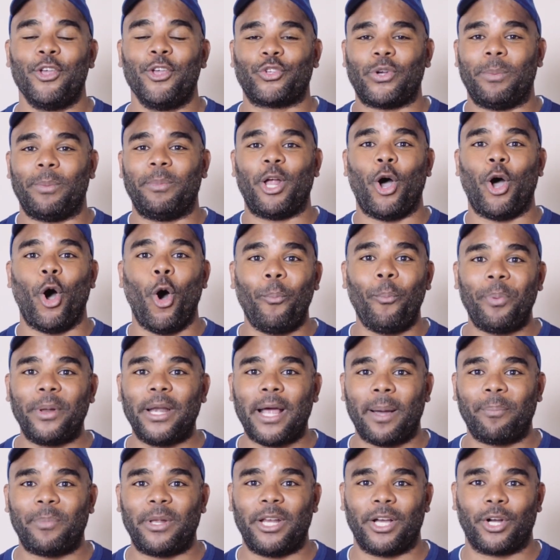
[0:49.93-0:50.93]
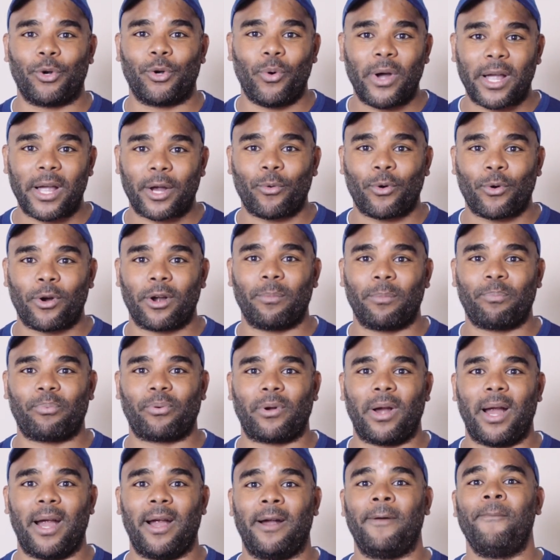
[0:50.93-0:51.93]
So I'm going to open up in a quick word of
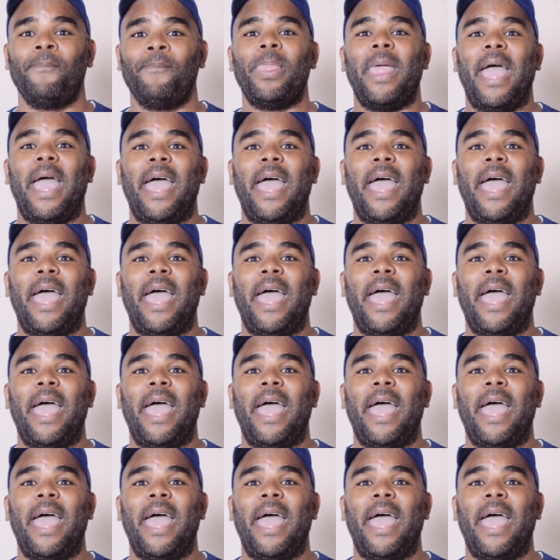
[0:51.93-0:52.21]
prayer